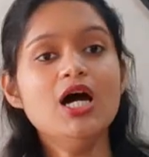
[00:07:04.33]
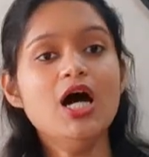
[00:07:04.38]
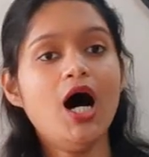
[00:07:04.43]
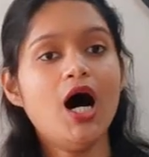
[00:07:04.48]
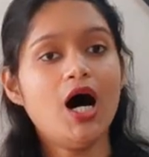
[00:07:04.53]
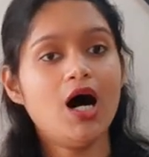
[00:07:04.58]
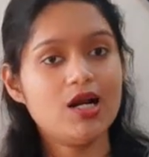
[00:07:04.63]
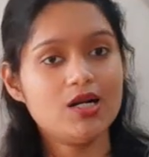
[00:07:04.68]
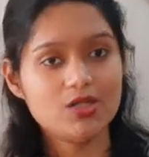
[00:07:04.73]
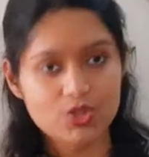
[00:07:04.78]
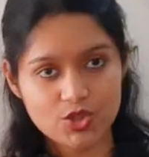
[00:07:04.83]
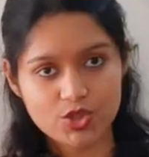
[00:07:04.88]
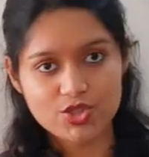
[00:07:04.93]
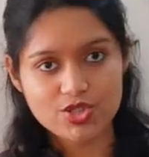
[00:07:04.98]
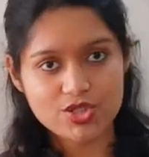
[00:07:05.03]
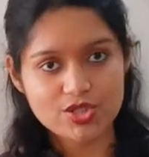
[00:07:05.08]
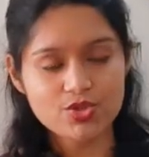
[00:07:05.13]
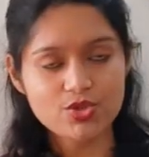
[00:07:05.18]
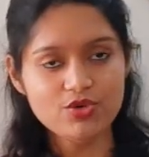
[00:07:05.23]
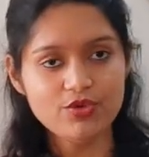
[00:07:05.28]

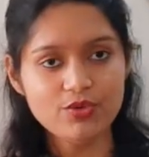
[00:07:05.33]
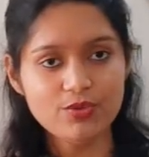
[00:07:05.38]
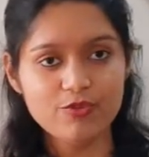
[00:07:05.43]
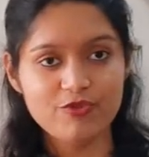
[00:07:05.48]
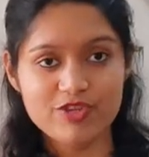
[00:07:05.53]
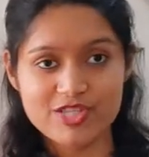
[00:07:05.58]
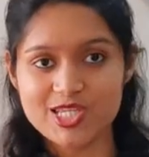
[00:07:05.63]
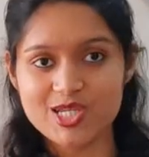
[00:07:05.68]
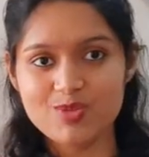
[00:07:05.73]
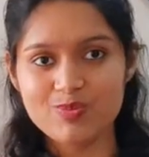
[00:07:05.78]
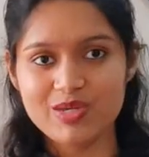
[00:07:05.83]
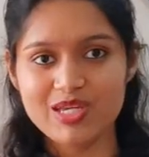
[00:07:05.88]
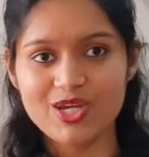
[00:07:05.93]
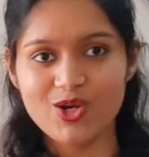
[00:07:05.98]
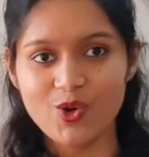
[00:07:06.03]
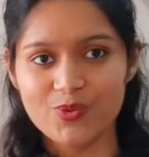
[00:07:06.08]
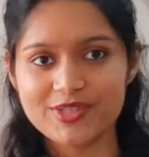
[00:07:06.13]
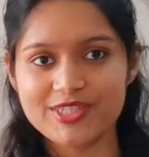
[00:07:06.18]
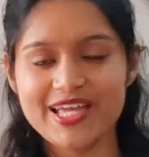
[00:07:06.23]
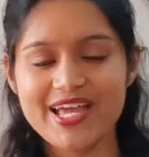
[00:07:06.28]
So do visit me
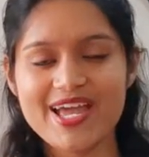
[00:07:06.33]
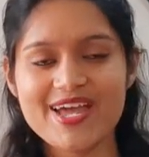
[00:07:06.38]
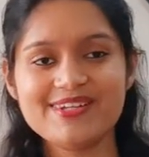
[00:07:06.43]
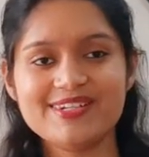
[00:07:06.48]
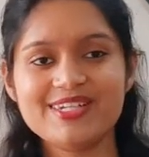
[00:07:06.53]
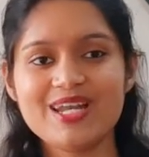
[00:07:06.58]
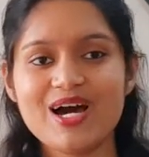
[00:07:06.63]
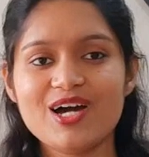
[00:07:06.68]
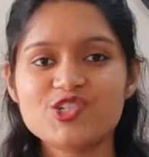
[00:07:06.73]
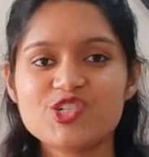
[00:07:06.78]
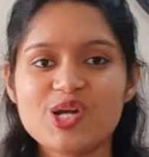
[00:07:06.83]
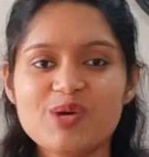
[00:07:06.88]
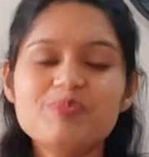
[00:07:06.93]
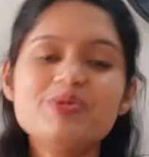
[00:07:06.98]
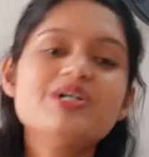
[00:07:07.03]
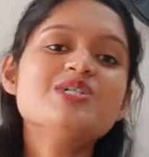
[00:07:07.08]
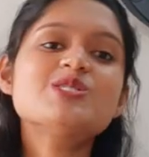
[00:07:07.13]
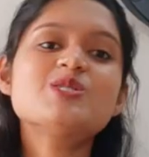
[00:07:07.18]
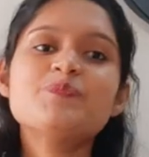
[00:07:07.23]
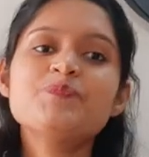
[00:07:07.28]
over there in large
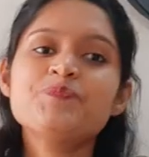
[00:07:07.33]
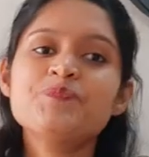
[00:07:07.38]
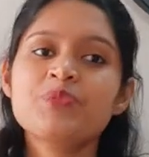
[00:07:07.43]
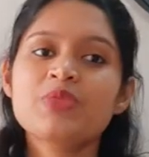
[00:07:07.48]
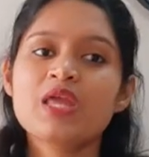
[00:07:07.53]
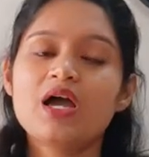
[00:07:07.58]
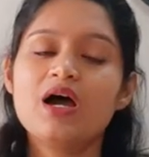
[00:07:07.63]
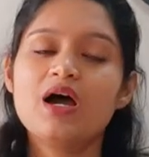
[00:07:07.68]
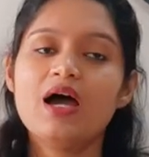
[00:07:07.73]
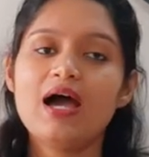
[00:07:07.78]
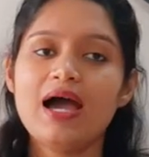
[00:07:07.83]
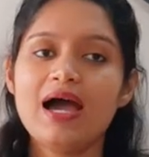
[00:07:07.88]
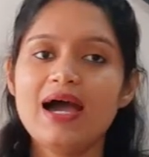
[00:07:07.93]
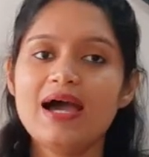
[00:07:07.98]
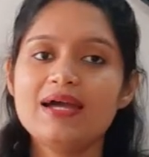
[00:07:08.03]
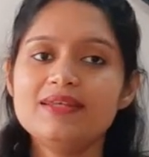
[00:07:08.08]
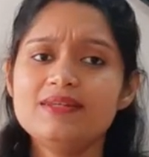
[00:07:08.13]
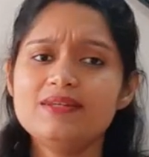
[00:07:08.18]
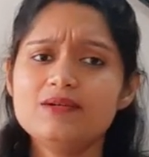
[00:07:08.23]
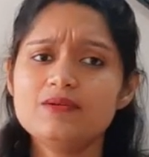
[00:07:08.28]
numbers.
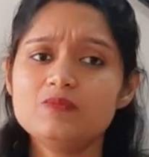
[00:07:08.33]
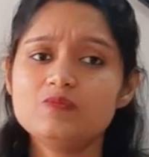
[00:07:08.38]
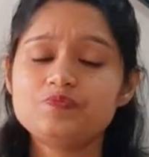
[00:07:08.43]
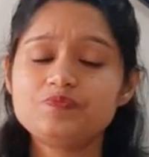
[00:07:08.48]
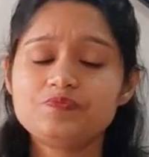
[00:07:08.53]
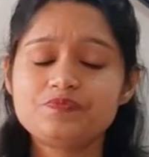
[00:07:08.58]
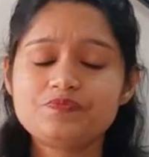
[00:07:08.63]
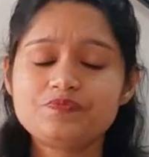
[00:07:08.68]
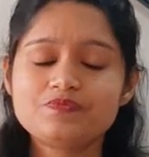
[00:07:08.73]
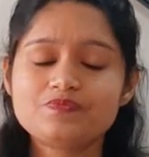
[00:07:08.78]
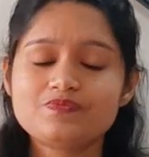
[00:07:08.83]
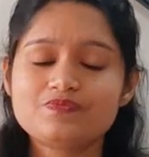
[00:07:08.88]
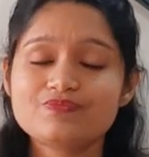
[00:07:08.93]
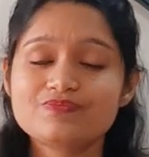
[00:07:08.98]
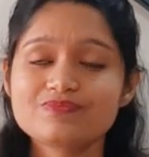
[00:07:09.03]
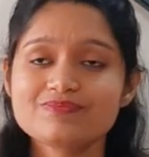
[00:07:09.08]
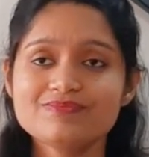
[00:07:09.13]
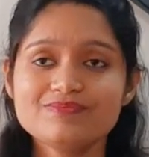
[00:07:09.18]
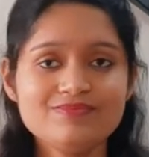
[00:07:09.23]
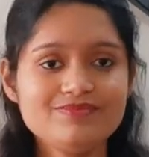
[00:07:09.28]
And
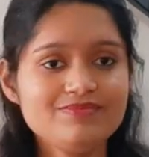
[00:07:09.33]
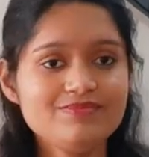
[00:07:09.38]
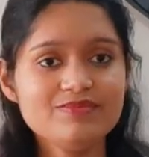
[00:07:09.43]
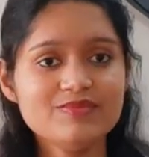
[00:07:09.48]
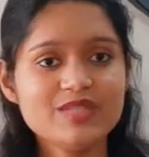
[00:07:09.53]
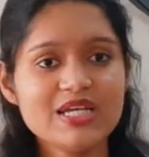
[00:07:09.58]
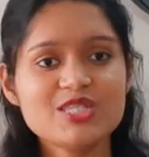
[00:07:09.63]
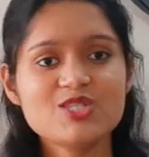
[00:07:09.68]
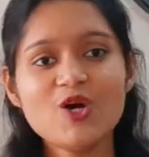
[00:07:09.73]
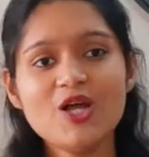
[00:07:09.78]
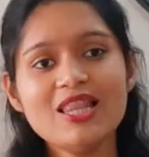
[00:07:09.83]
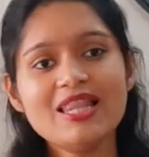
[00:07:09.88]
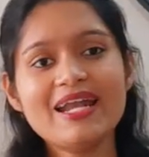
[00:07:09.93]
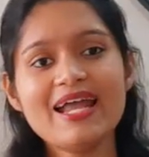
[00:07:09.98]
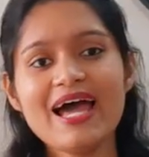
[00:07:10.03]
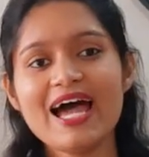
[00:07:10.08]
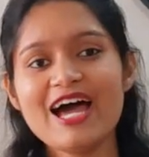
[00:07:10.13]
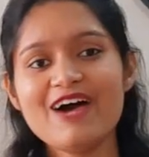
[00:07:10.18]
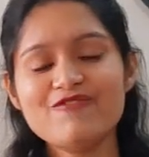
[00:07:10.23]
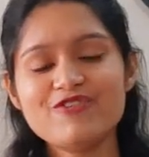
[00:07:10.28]
that's all that
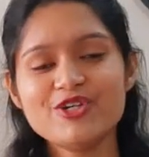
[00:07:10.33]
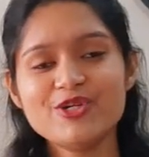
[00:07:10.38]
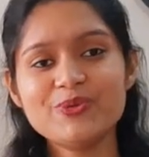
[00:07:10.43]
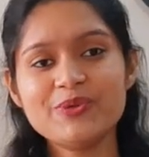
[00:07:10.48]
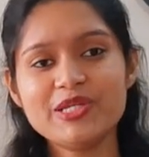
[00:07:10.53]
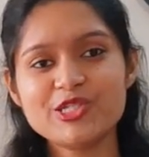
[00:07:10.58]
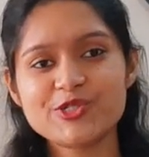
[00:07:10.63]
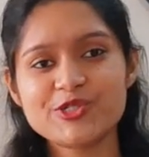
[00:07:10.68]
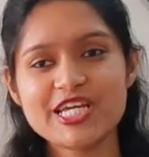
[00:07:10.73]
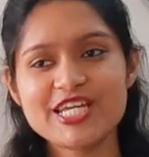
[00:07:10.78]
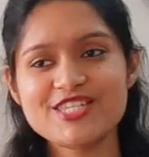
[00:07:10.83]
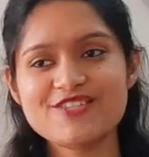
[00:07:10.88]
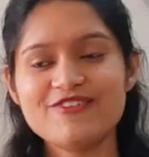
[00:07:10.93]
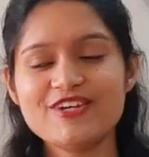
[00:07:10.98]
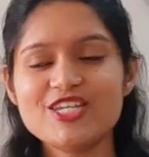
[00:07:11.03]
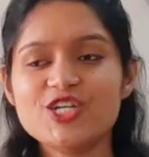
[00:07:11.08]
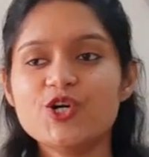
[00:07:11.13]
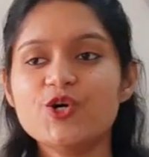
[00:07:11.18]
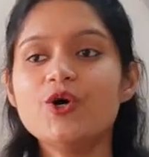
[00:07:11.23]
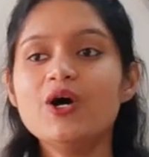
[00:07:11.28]
I have for you in today's
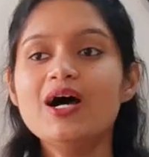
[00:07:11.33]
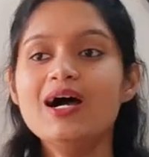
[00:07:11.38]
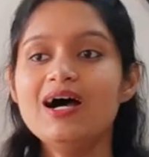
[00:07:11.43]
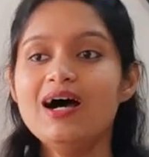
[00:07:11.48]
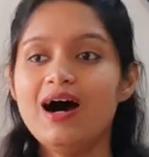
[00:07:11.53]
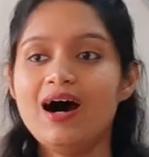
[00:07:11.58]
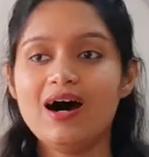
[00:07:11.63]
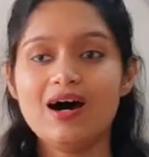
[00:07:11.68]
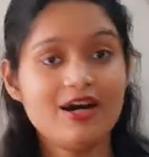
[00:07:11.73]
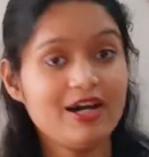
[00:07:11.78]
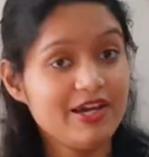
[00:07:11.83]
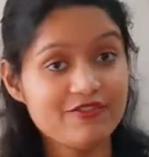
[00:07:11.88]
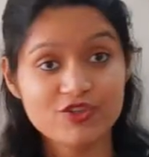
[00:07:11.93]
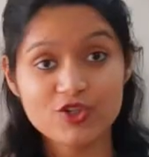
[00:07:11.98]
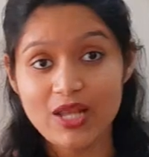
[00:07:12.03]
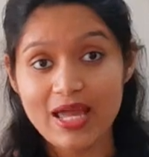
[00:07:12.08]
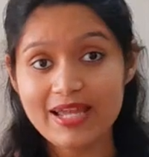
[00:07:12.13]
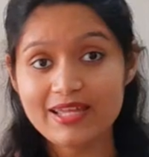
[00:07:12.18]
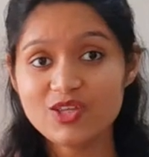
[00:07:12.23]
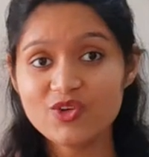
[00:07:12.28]
video. If you
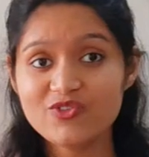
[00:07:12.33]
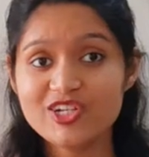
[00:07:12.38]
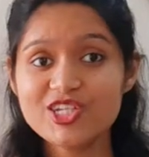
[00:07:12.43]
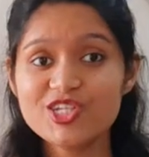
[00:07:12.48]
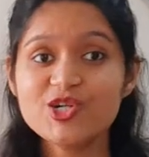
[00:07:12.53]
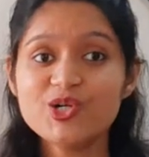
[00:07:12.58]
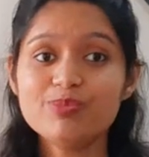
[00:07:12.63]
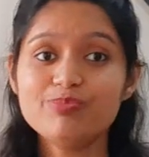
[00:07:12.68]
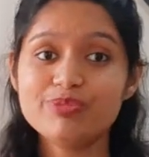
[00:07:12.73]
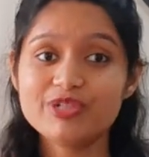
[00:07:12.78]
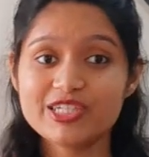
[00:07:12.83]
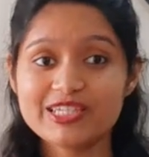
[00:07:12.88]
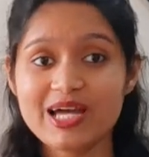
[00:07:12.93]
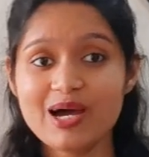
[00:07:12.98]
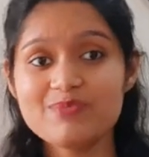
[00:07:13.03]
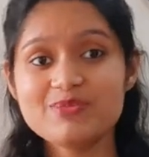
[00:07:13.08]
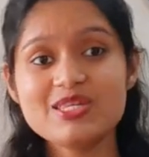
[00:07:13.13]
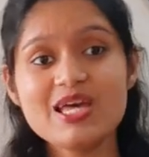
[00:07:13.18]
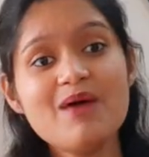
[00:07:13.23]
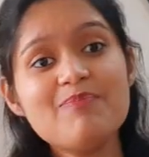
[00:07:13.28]
like the video, put a
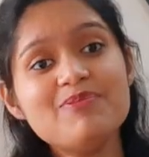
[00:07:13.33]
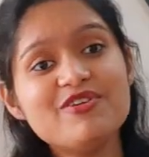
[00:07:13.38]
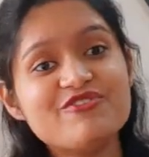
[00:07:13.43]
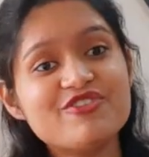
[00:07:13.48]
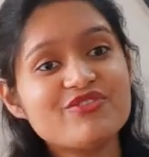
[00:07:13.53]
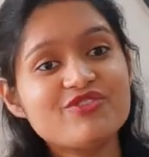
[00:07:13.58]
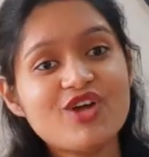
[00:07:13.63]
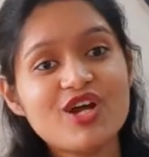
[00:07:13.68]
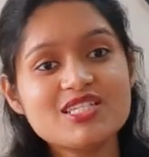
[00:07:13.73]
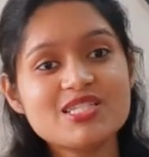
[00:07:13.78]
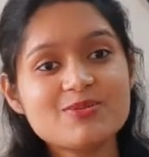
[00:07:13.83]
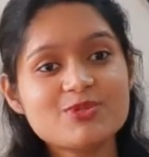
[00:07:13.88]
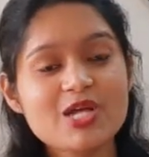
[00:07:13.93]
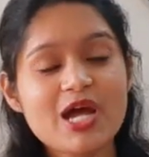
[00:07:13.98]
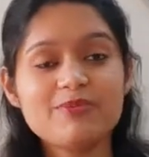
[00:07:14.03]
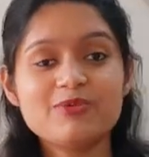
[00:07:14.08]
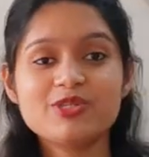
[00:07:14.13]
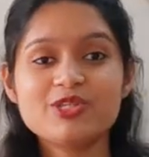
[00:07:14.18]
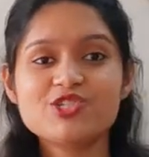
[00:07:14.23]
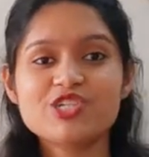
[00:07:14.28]
thumbs up. If you have not
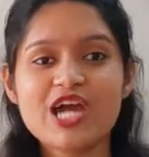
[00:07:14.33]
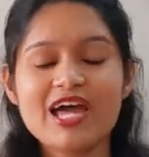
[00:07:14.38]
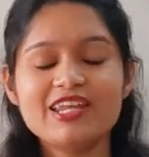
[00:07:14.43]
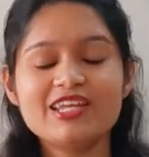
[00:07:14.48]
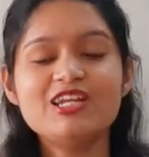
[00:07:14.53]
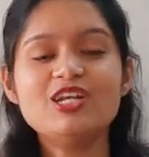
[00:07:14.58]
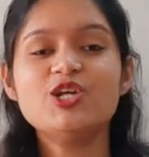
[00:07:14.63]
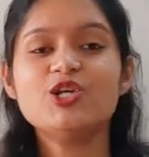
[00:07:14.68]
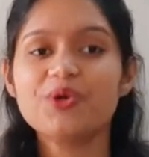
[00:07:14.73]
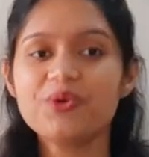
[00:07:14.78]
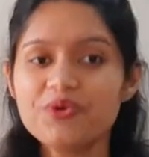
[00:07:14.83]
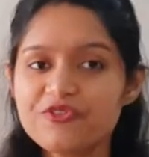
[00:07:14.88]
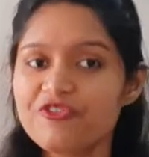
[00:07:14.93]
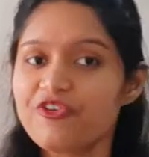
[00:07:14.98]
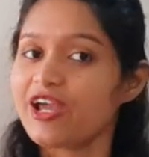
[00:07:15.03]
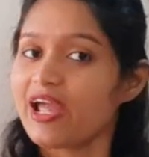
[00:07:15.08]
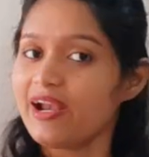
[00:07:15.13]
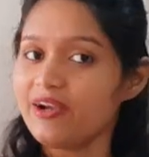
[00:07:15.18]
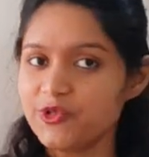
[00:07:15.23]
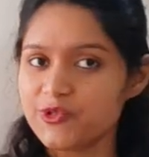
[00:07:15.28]
subscribed to the channel, don't
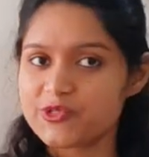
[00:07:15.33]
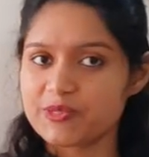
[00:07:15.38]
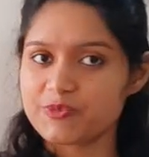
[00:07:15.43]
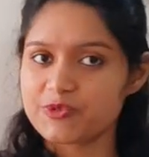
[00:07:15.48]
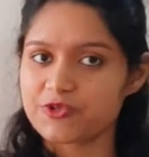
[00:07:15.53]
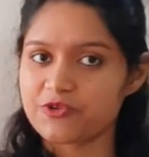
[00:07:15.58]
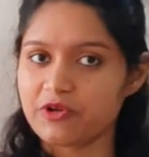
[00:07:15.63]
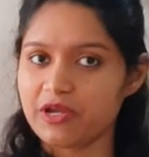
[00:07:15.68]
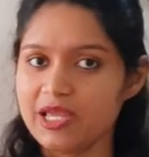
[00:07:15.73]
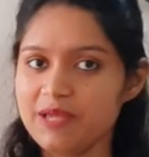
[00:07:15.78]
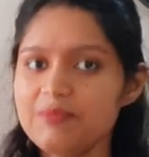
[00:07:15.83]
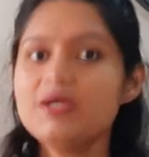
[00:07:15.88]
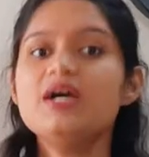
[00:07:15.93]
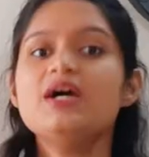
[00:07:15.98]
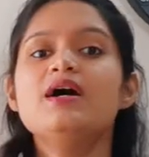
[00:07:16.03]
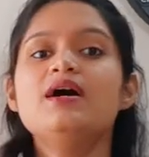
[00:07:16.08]
forget to subscribe.